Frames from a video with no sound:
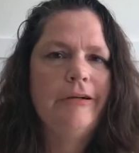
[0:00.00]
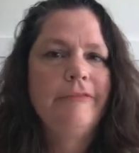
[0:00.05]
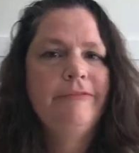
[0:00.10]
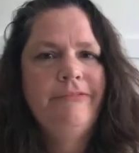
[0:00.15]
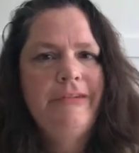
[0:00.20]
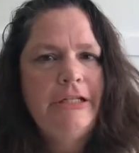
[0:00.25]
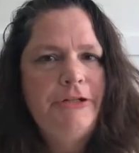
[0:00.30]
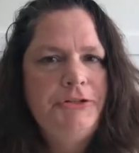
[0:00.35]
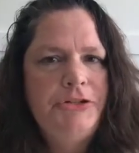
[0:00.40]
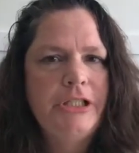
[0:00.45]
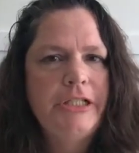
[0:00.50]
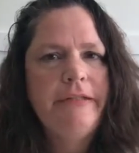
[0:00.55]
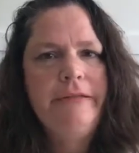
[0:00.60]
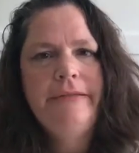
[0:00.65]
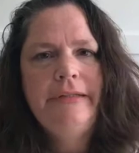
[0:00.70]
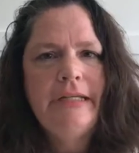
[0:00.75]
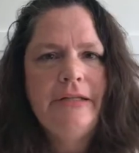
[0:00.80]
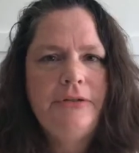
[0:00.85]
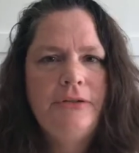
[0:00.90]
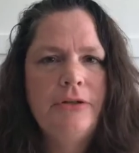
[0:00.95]

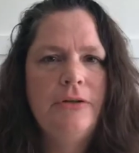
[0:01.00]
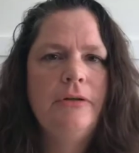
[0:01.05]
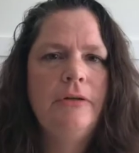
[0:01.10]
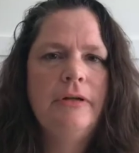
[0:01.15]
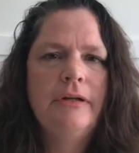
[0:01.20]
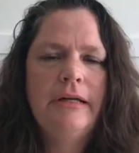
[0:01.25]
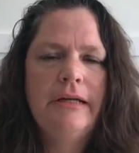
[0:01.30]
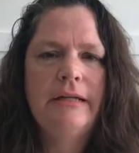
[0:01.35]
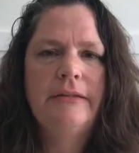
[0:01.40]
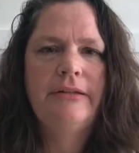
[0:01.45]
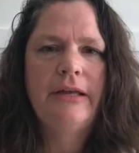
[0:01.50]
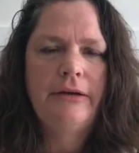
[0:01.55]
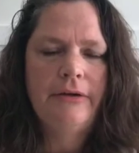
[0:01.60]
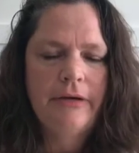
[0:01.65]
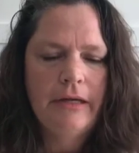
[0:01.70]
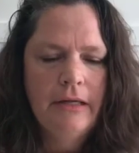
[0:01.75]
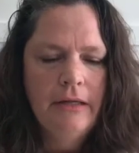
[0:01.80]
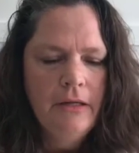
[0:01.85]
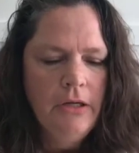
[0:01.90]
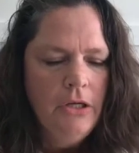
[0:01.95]
vision, dental,
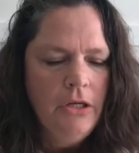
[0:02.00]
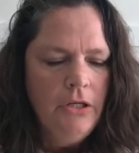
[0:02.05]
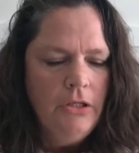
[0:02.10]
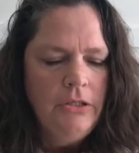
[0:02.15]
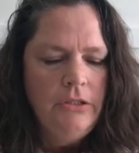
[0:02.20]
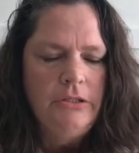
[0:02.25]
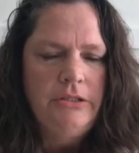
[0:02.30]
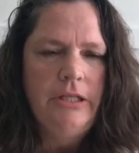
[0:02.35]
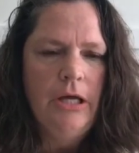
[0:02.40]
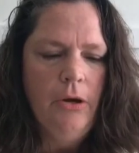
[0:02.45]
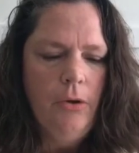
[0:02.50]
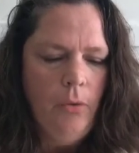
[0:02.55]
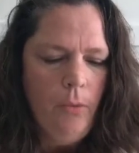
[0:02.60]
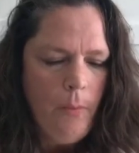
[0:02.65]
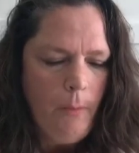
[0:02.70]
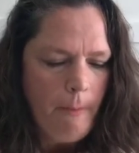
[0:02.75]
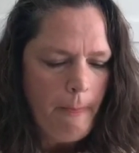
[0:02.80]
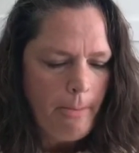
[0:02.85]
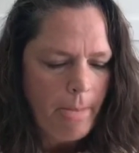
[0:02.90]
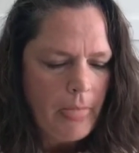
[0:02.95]
etc.
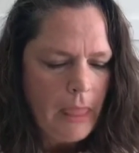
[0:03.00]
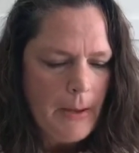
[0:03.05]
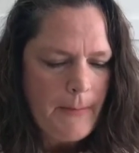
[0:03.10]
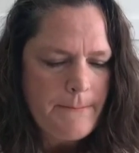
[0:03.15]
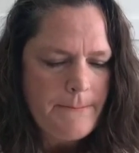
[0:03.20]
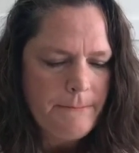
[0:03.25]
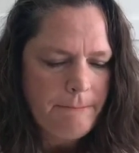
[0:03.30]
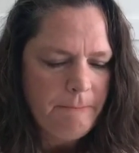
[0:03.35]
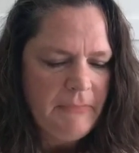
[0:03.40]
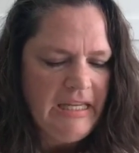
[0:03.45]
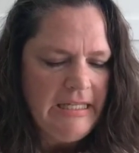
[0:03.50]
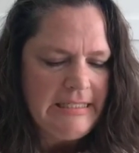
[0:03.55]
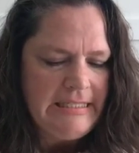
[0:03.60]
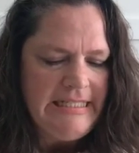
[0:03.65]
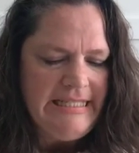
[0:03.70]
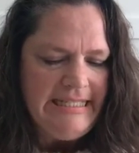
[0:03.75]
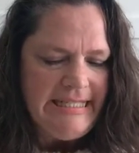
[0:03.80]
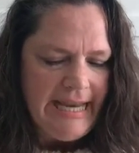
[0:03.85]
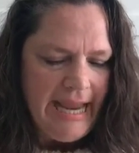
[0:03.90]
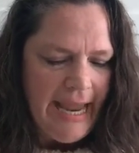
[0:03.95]
So his
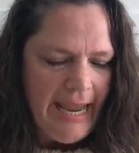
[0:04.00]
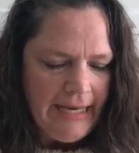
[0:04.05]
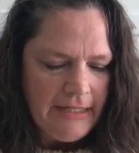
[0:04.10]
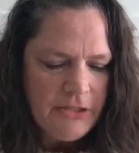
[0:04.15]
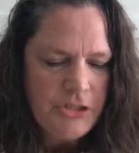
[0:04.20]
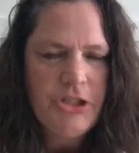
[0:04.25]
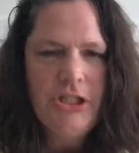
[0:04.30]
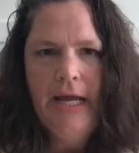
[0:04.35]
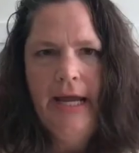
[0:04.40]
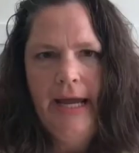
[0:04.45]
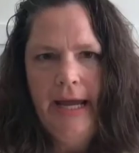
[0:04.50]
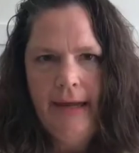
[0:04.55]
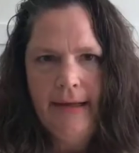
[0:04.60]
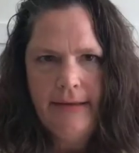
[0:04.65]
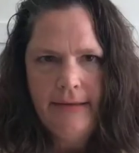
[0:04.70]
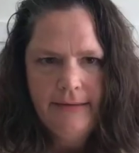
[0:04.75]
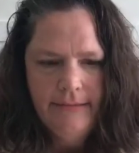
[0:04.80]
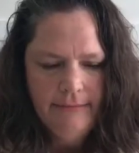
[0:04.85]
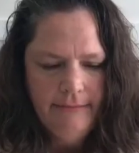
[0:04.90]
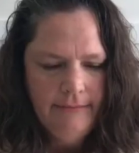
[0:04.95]
net
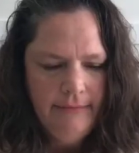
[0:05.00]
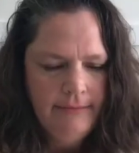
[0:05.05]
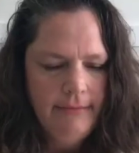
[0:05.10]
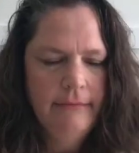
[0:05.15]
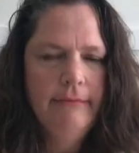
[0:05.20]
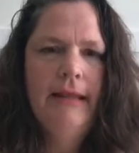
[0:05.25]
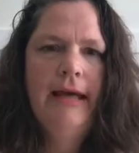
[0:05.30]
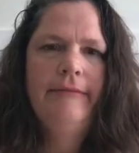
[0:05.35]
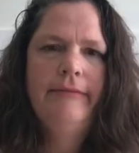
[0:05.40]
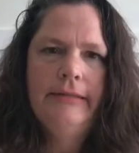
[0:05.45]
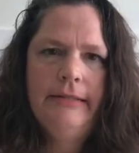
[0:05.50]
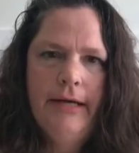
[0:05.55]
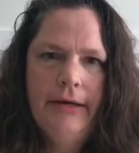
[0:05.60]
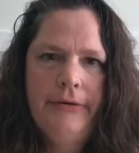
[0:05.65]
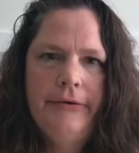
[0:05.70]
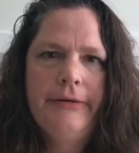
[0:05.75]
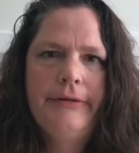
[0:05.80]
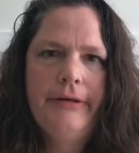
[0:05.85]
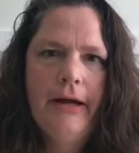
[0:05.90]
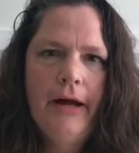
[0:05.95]
check is
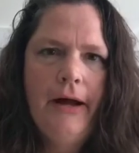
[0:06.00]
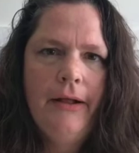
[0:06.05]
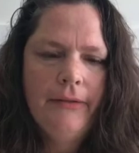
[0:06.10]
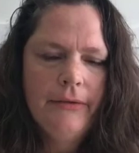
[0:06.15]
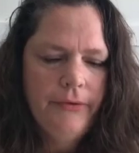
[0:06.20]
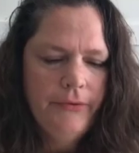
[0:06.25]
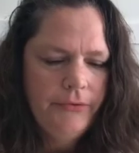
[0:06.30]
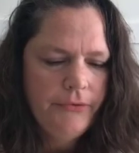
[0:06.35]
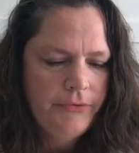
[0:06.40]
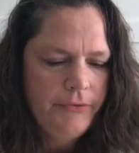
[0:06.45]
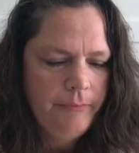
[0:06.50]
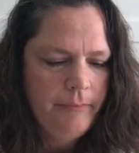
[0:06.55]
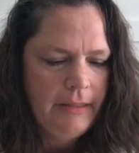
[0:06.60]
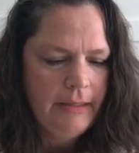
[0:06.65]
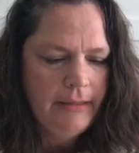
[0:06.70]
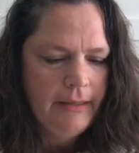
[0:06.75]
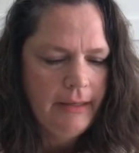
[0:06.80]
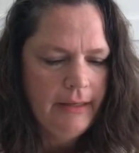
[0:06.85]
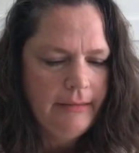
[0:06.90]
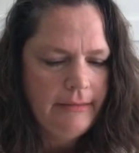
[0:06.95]
$1,100
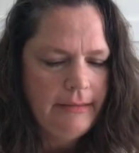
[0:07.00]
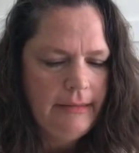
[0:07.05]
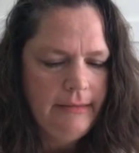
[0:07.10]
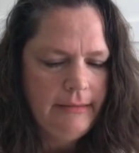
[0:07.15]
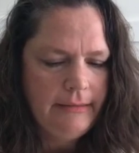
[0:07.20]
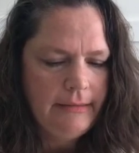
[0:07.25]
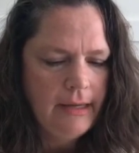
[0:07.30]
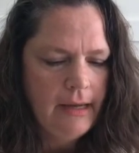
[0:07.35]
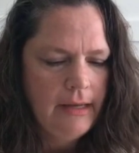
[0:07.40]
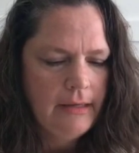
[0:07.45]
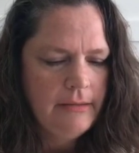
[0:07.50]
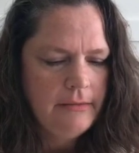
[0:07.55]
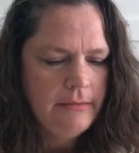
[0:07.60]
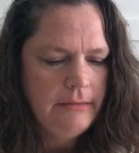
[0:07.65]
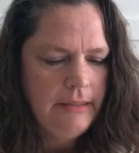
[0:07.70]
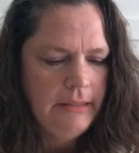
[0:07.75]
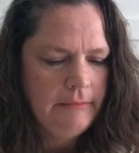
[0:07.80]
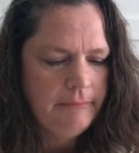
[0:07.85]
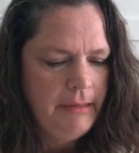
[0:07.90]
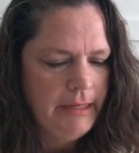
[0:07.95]
because he's
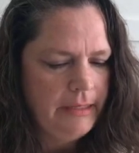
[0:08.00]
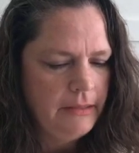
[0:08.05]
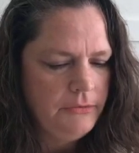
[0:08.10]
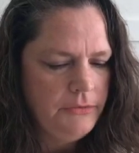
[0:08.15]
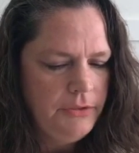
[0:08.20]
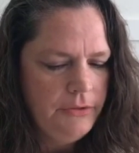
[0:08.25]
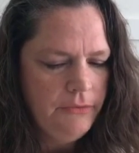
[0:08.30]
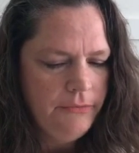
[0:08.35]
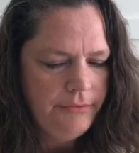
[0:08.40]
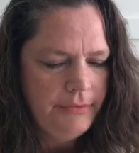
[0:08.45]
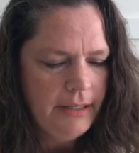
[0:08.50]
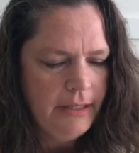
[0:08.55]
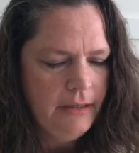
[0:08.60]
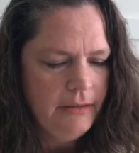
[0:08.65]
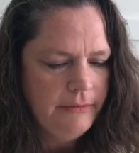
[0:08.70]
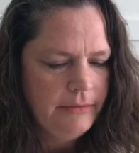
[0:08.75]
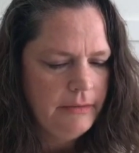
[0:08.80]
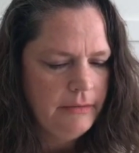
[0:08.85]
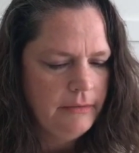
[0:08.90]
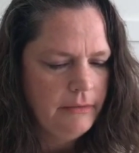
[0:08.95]
making
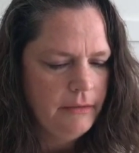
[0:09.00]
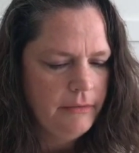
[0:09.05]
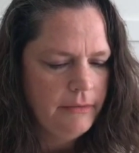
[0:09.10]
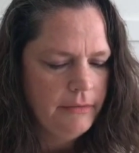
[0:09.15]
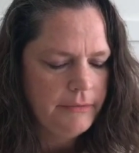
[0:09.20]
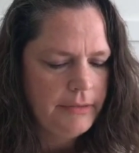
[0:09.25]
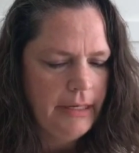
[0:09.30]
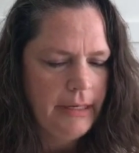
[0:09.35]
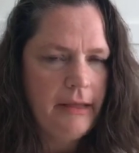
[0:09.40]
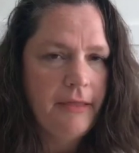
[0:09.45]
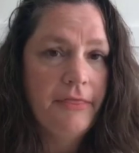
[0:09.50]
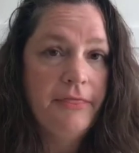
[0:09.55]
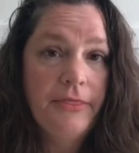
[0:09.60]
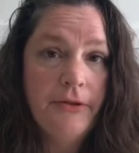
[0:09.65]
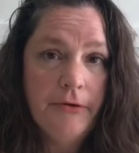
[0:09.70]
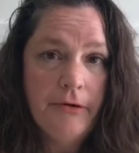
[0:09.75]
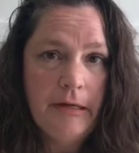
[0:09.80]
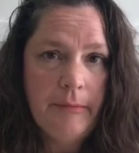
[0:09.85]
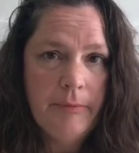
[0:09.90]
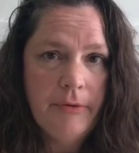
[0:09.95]
$2,000. They're taking
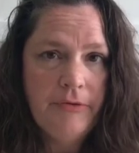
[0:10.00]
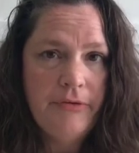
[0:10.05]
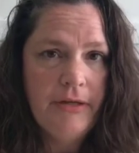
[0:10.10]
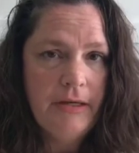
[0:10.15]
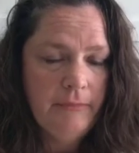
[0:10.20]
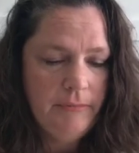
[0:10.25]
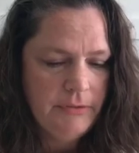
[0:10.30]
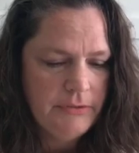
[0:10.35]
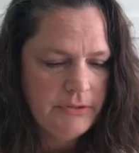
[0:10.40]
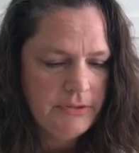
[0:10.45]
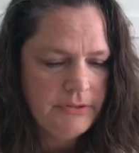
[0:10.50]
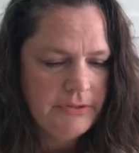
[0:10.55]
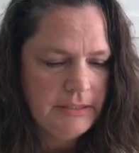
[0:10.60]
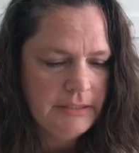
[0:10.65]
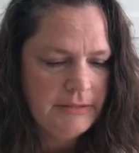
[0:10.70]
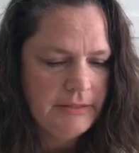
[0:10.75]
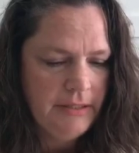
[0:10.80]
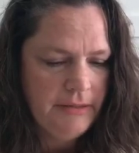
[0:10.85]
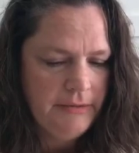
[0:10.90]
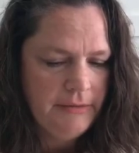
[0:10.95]
30%, which is
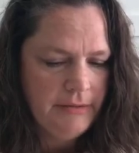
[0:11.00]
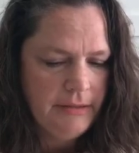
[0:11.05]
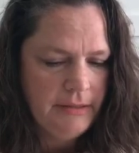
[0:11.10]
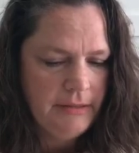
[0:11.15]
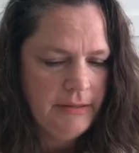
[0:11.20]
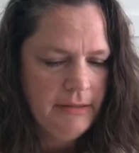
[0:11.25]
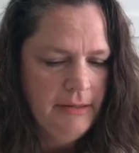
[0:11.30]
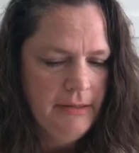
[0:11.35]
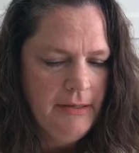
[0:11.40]
$600,